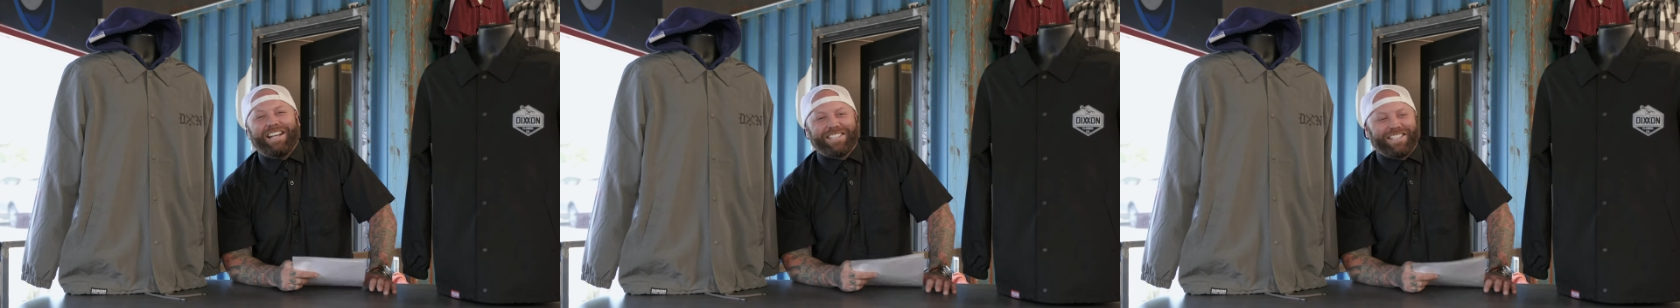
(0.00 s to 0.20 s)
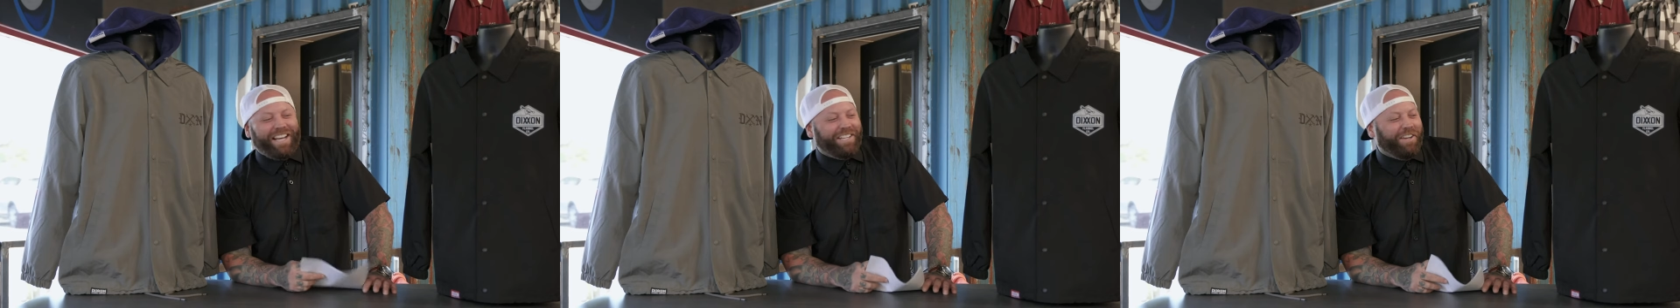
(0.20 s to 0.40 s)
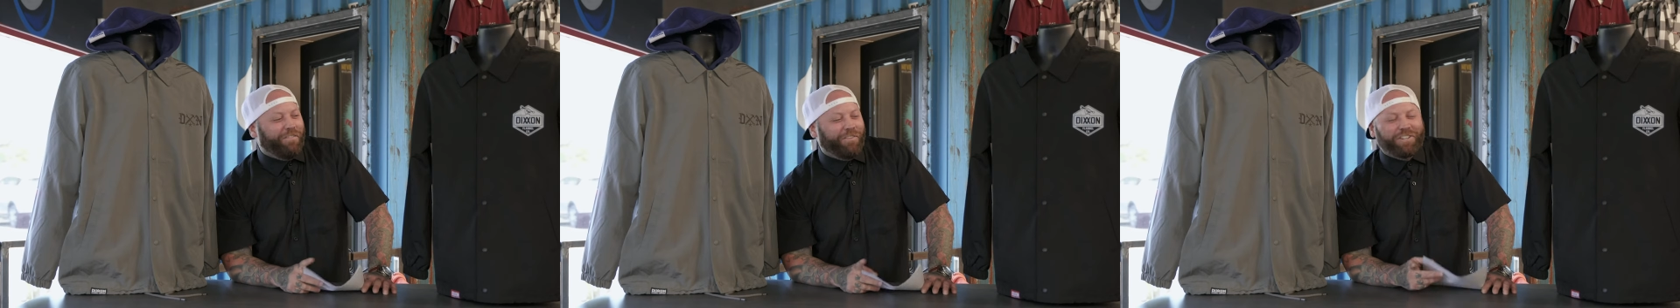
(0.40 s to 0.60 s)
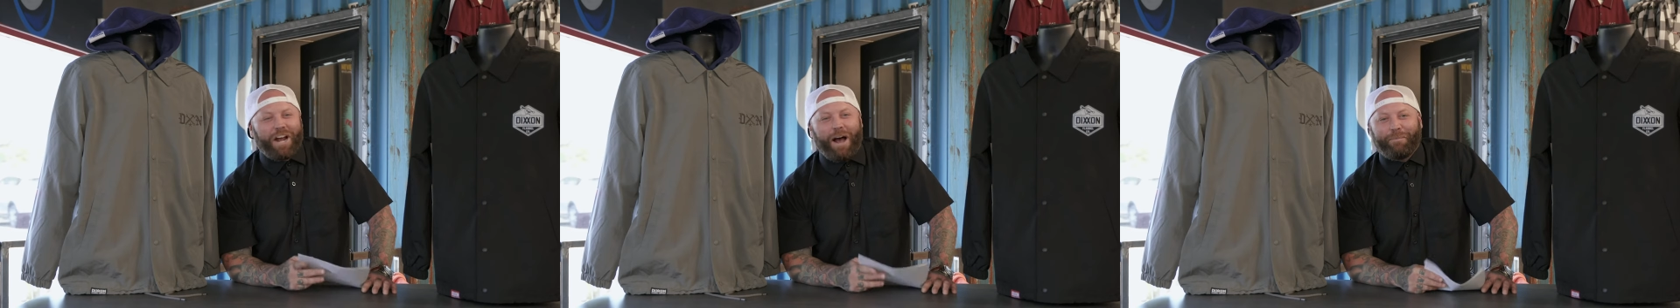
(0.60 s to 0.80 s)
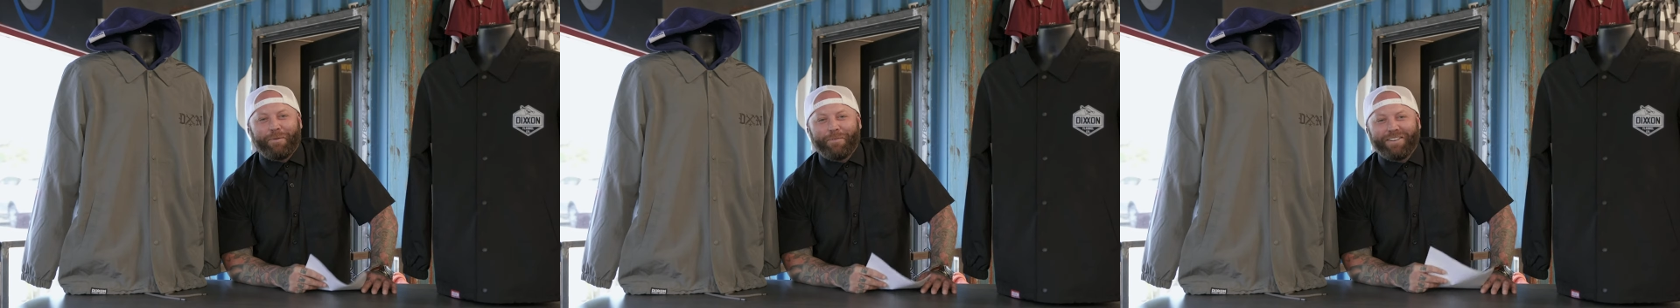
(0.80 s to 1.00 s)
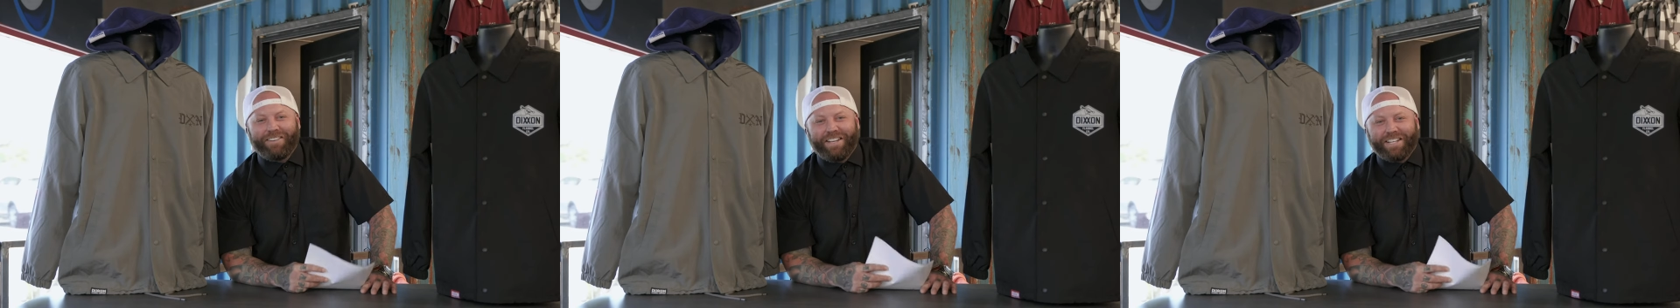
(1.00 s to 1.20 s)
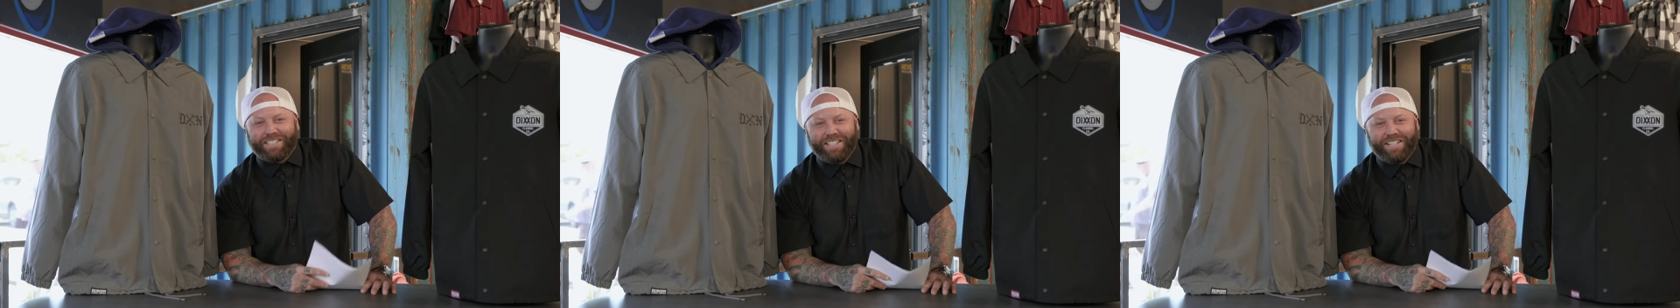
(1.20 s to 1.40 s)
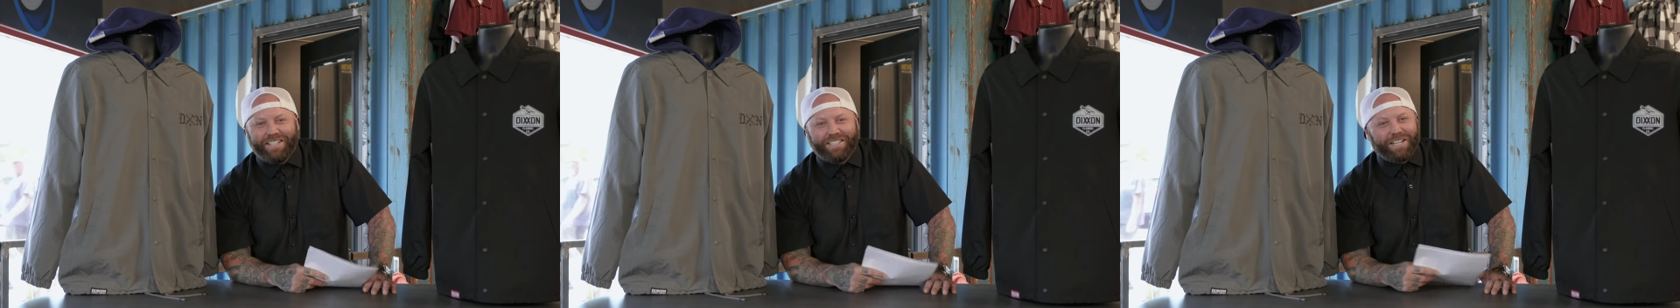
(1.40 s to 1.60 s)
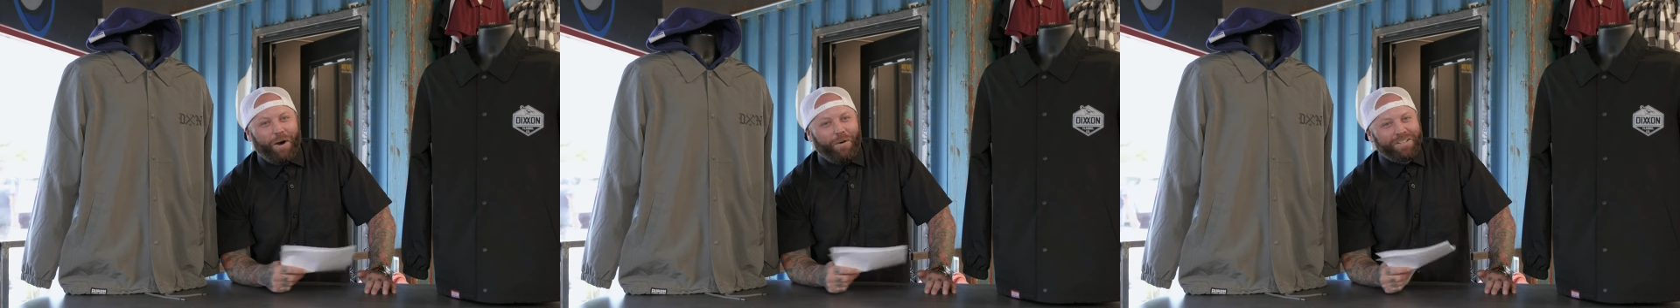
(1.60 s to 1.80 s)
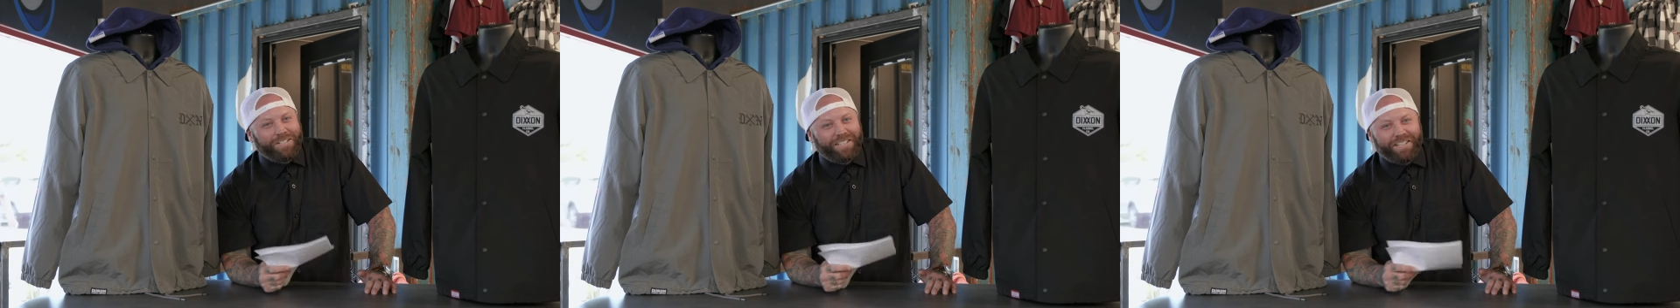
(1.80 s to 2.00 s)
Guys, thank you for shopping with Dixxon. It's
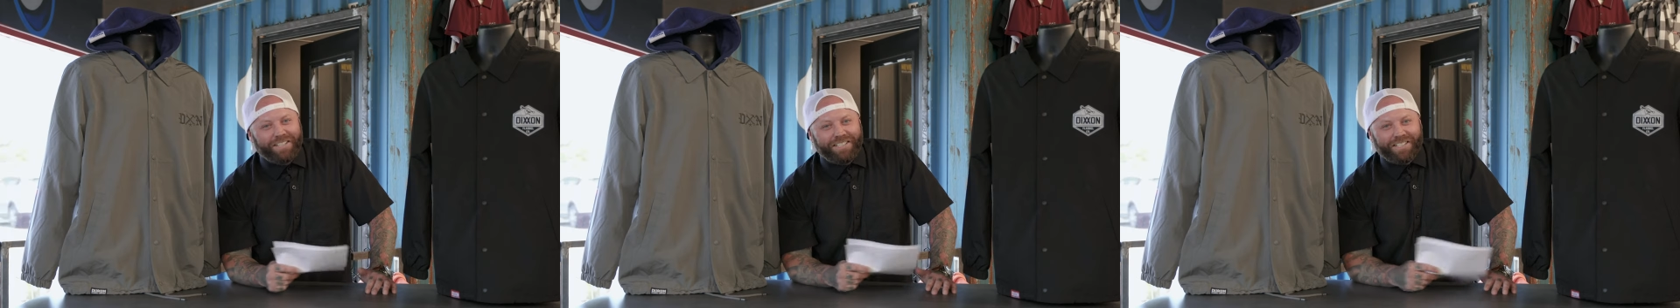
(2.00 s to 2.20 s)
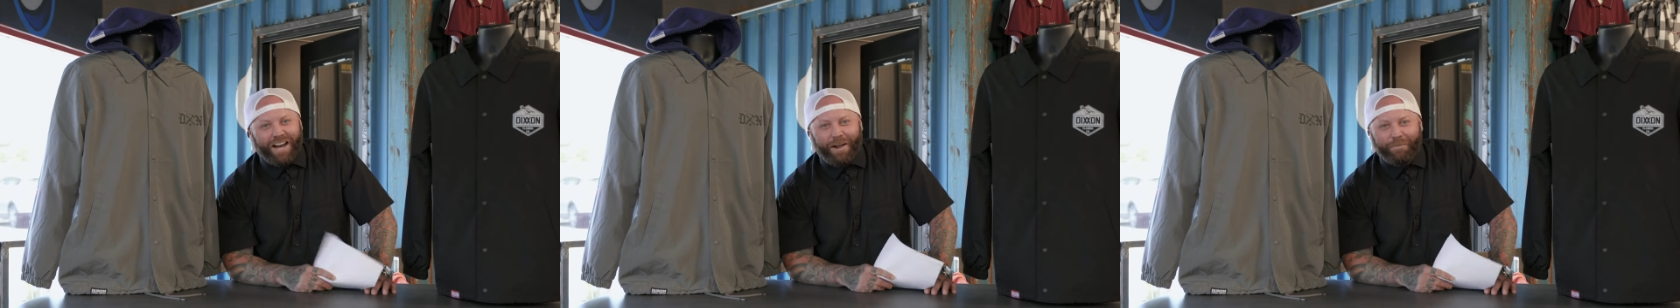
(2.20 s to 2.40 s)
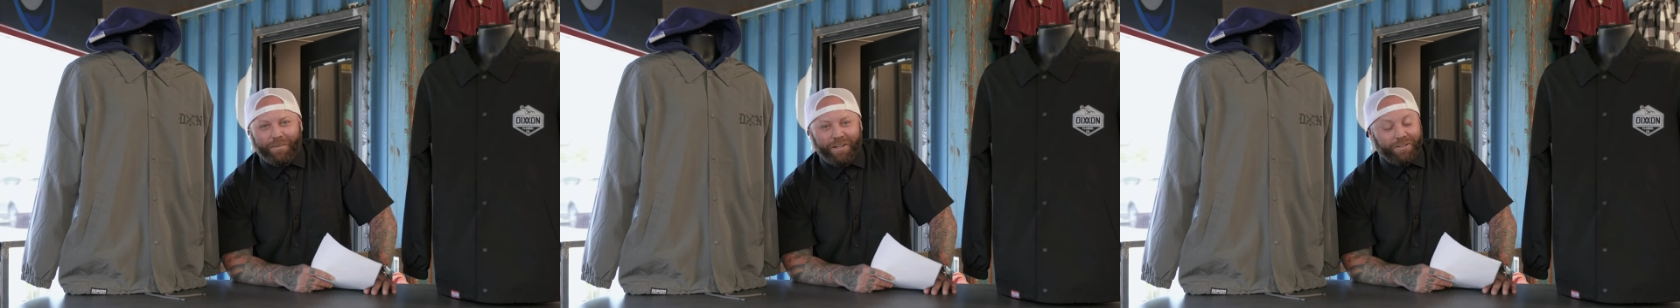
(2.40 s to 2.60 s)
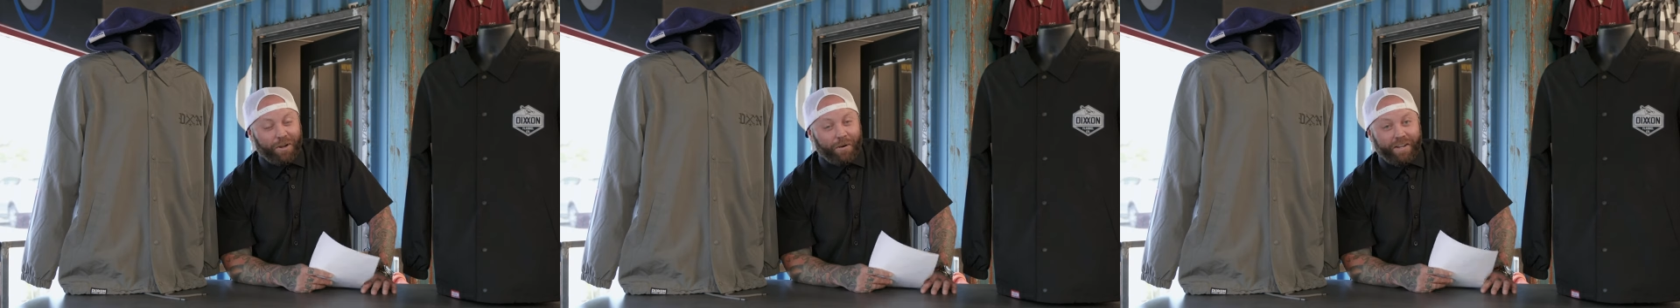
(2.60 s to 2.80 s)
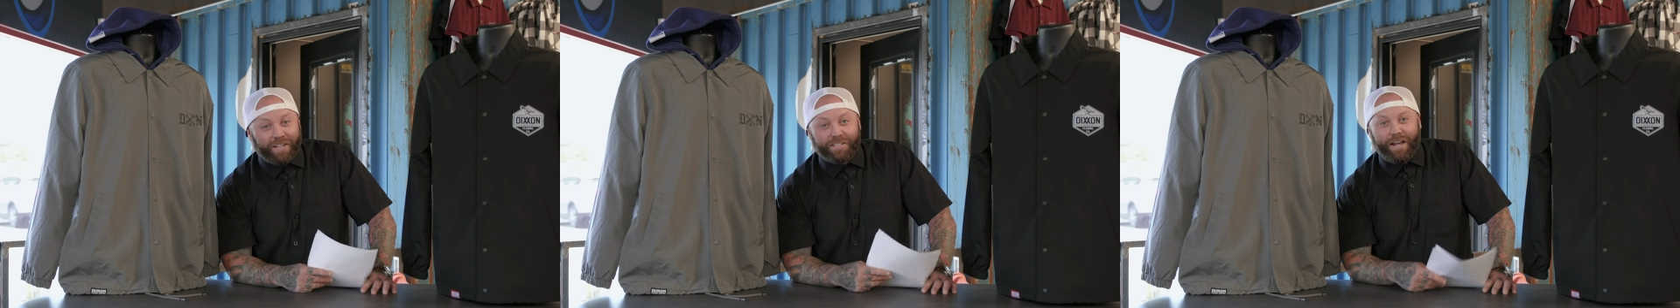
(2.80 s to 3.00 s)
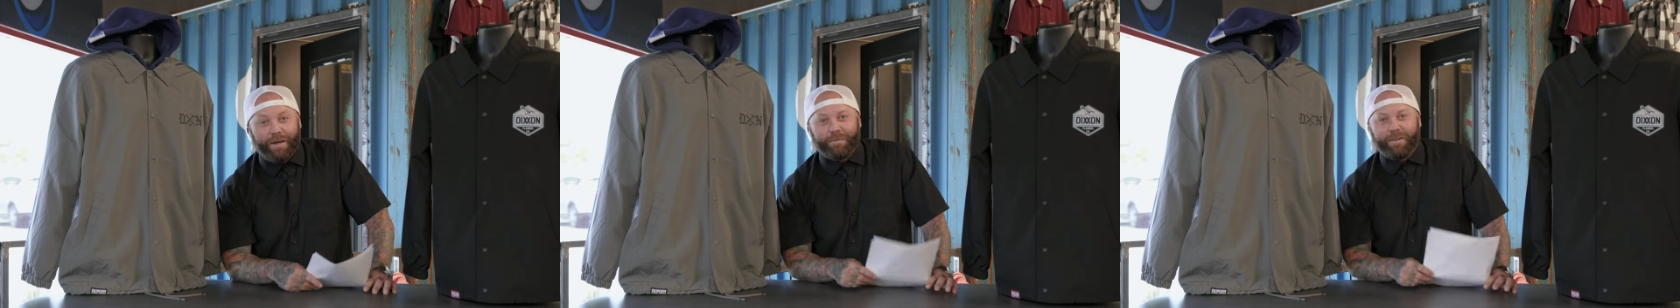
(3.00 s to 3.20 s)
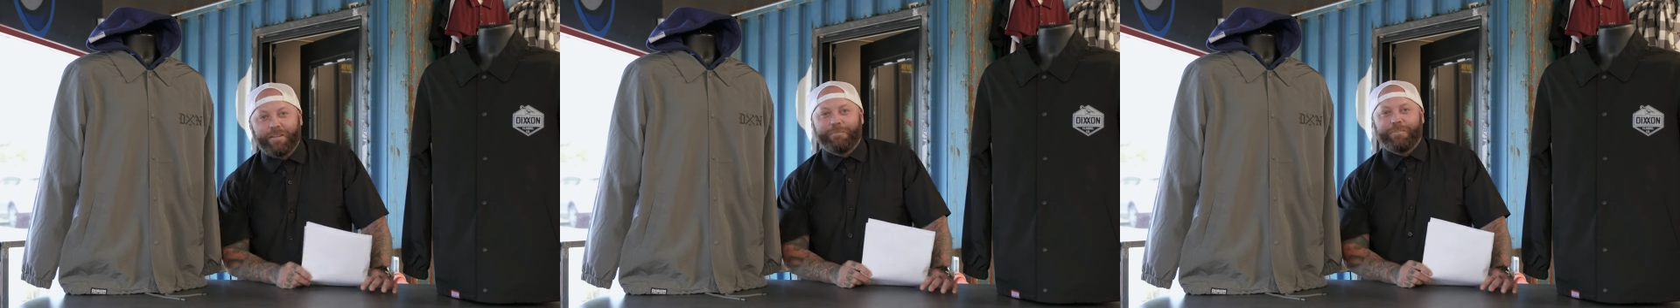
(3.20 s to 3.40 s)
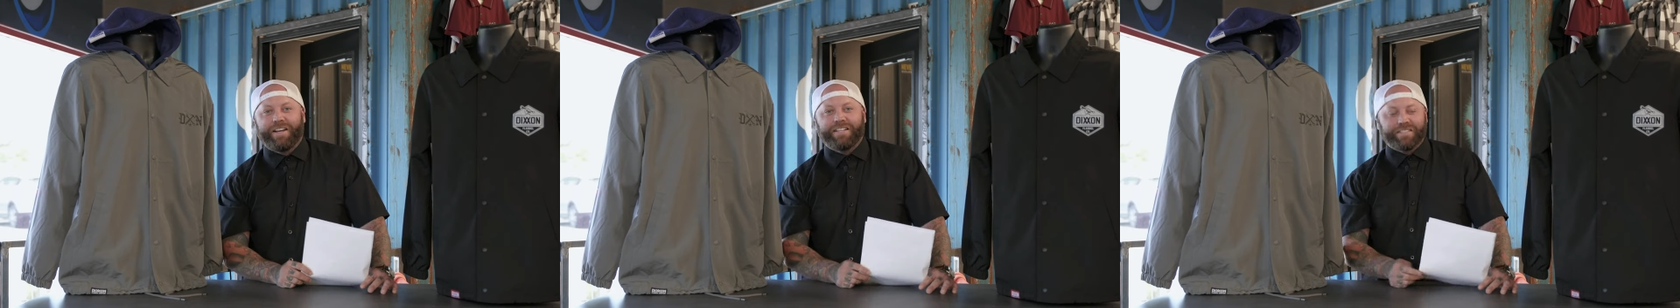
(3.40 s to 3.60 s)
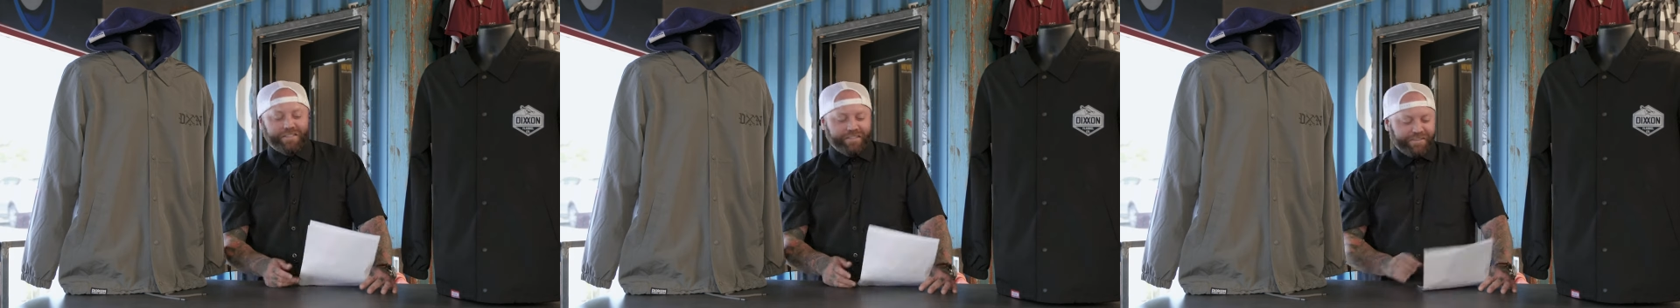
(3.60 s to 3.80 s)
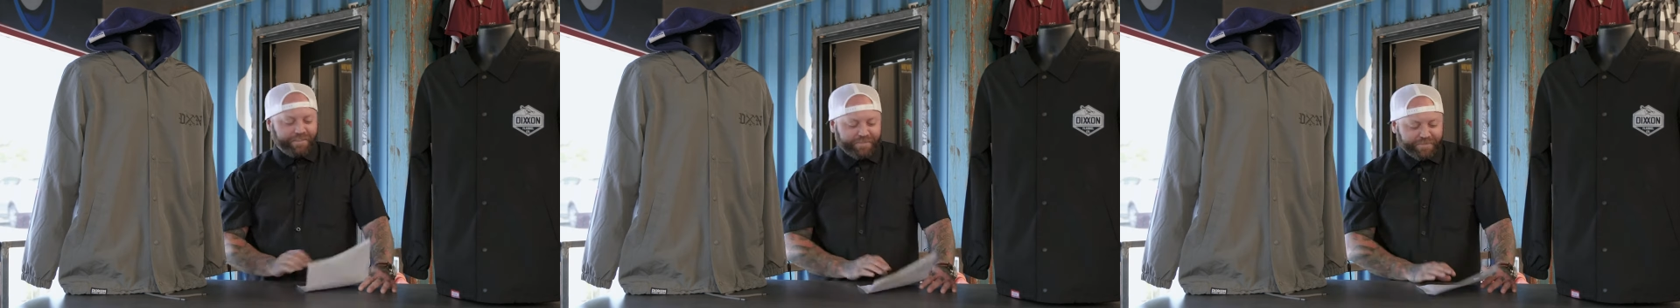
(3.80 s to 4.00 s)
always a good time. Don't get slapped in the face.